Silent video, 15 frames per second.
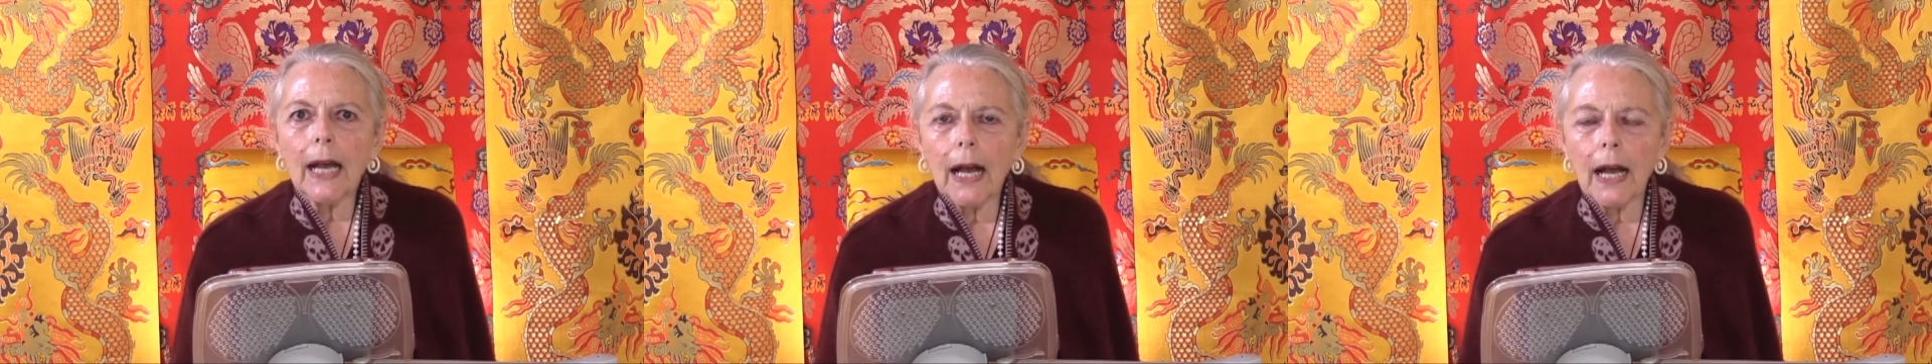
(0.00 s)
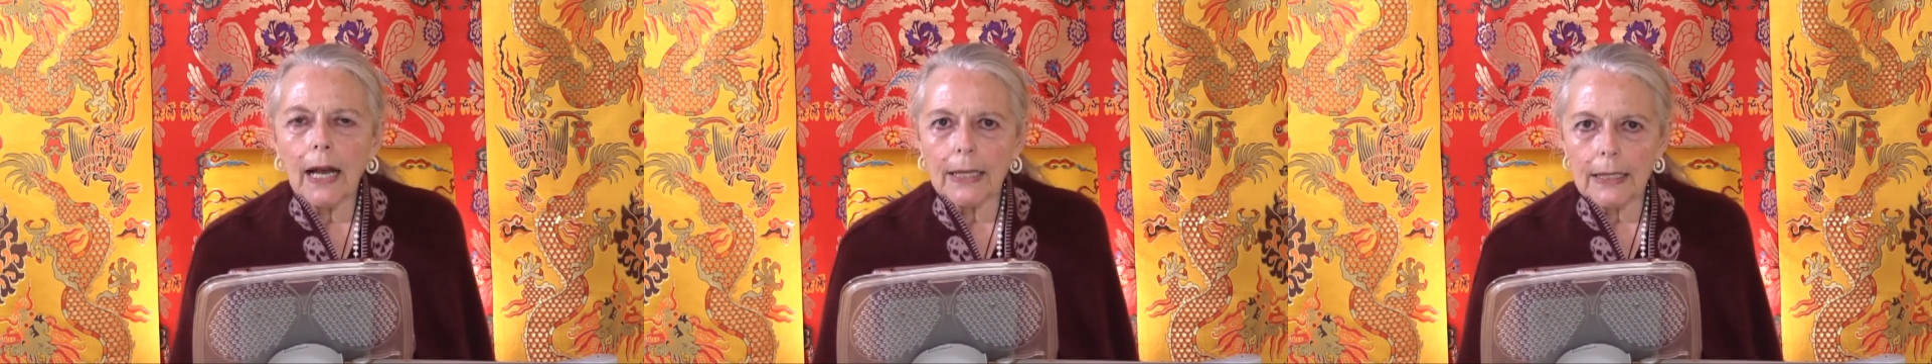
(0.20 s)

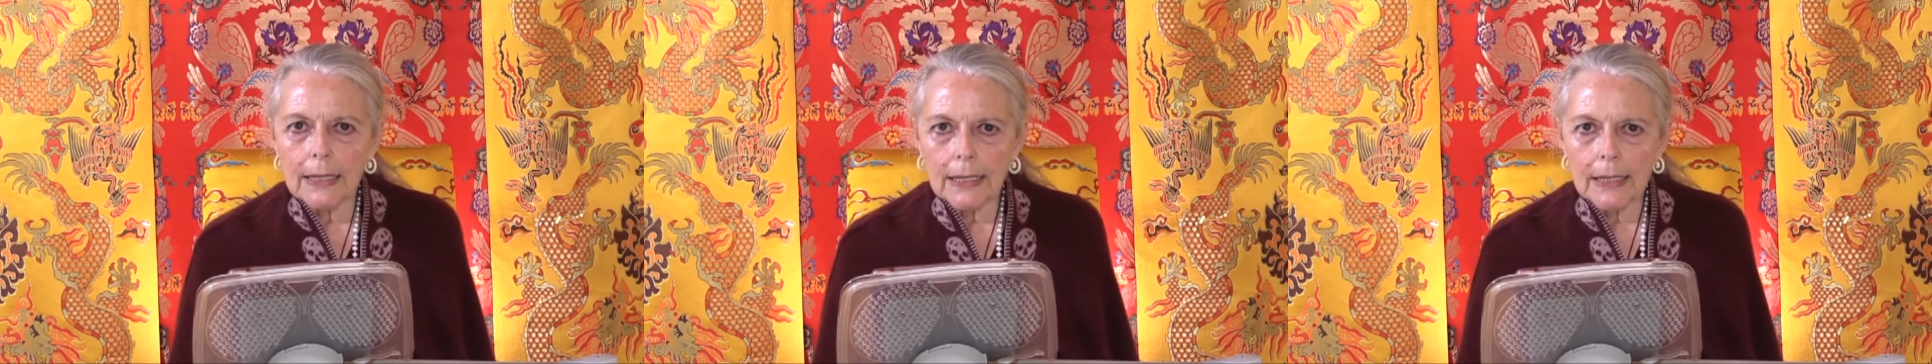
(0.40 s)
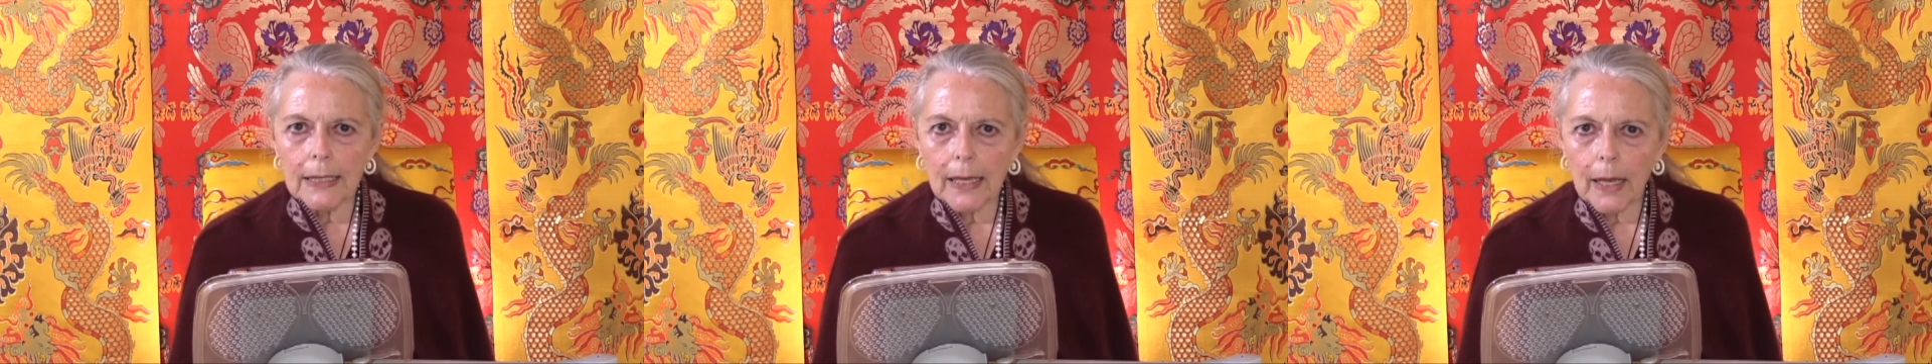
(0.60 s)

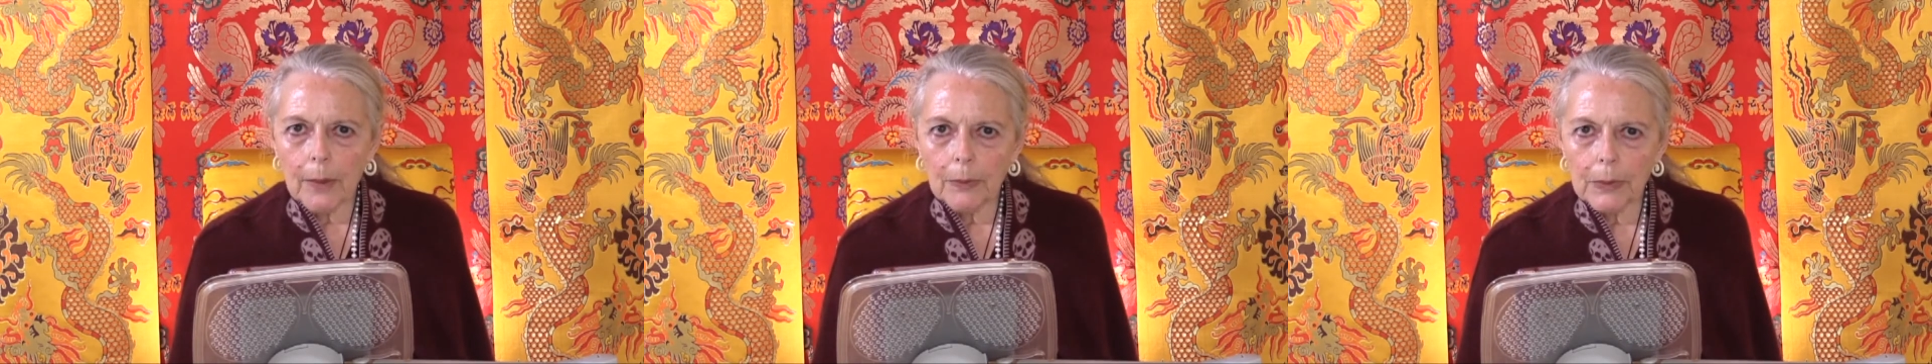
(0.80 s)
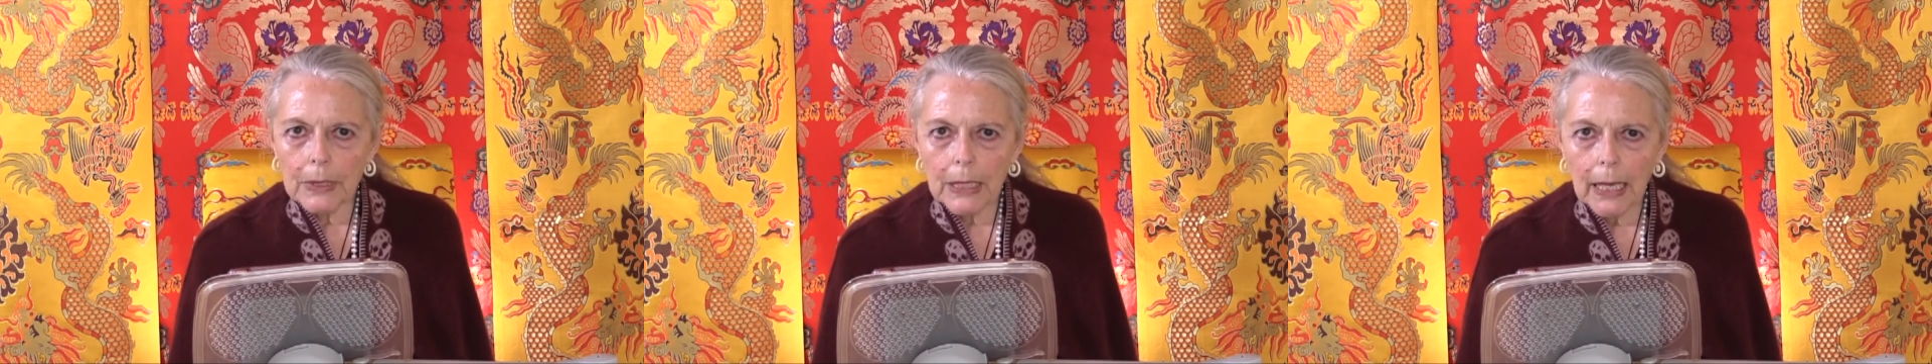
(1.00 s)

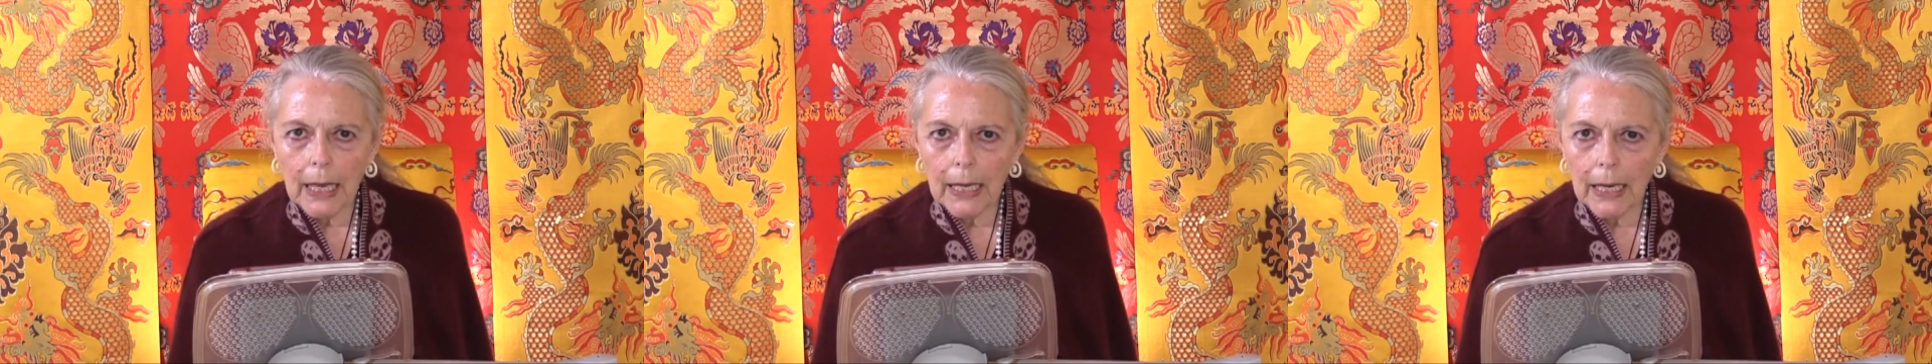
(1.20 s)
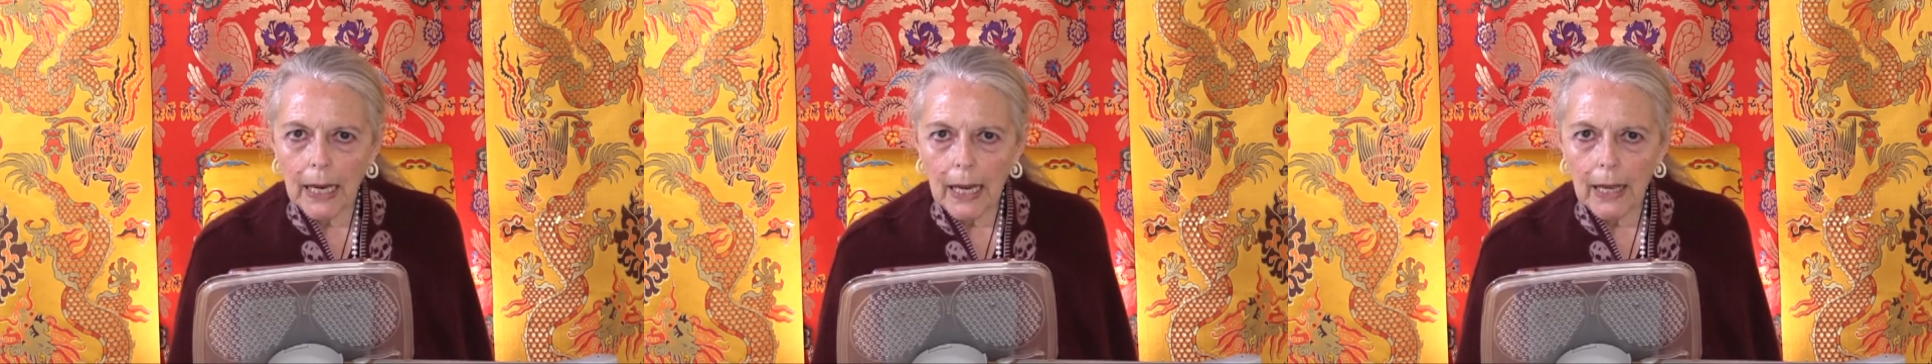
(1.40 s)
concept
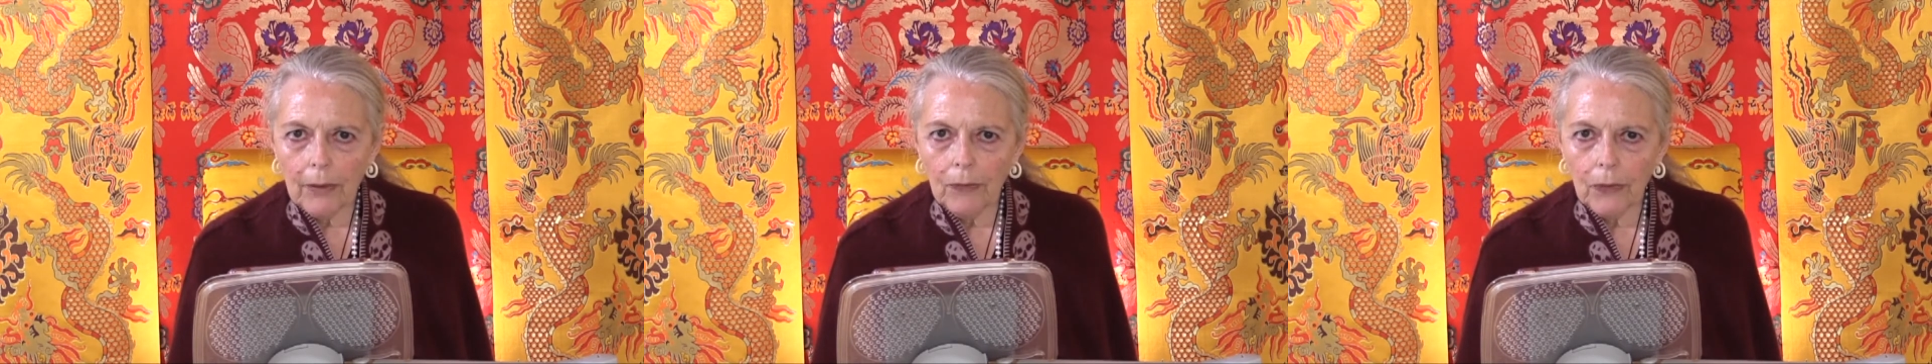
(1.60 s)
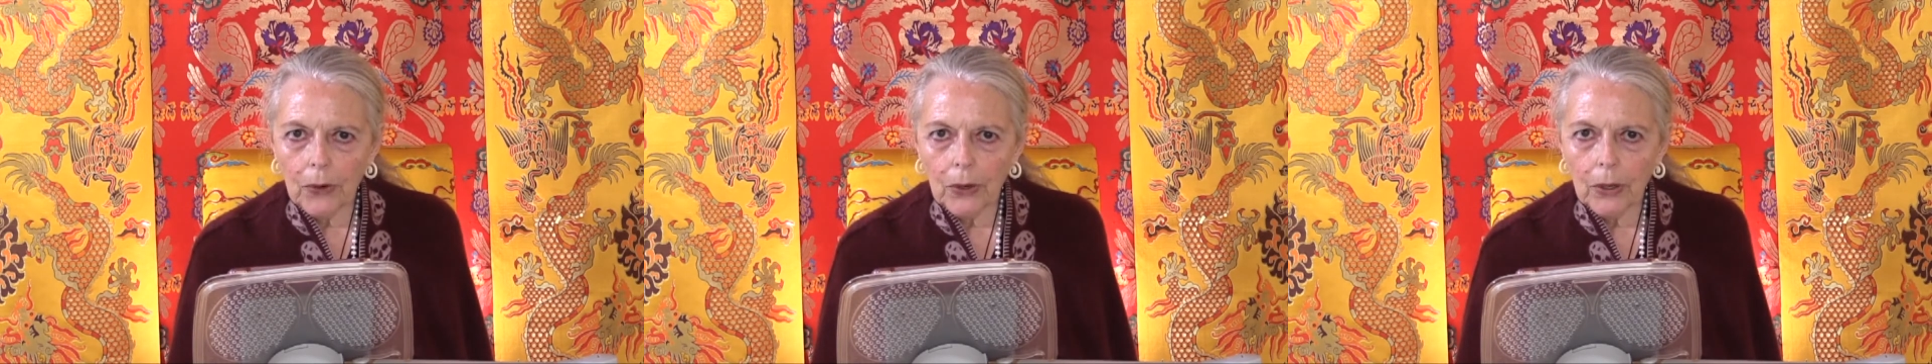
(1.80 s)
can
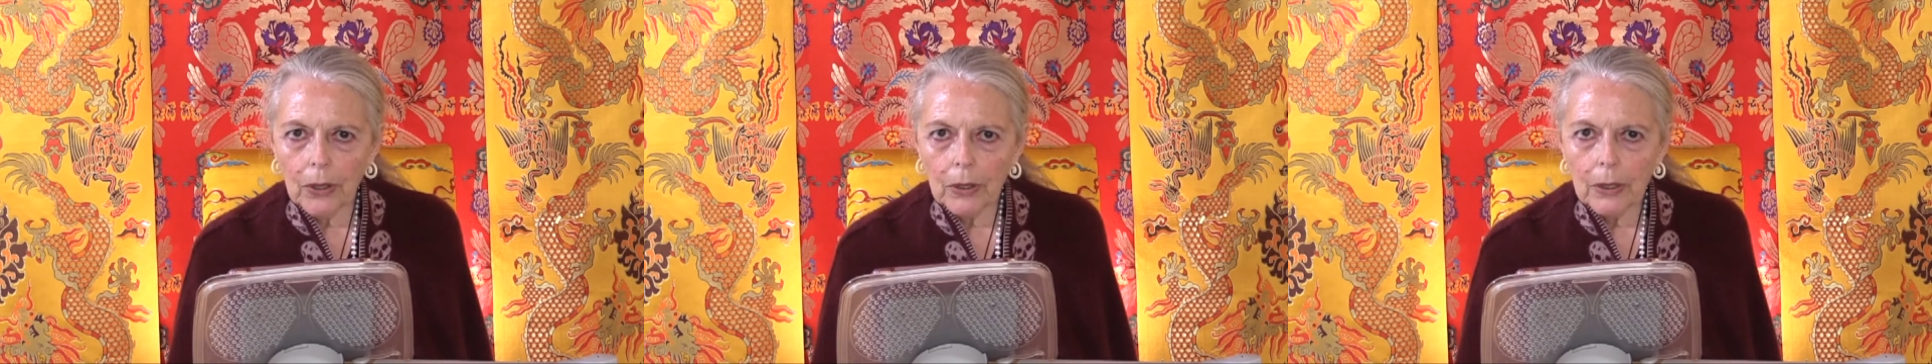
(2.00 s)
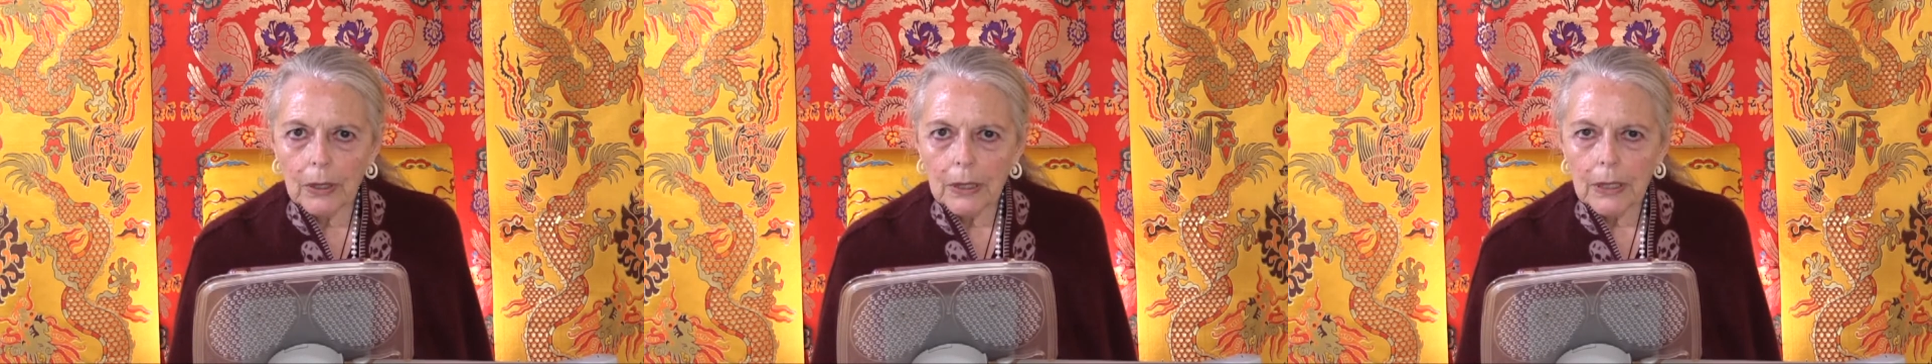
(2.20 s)
ever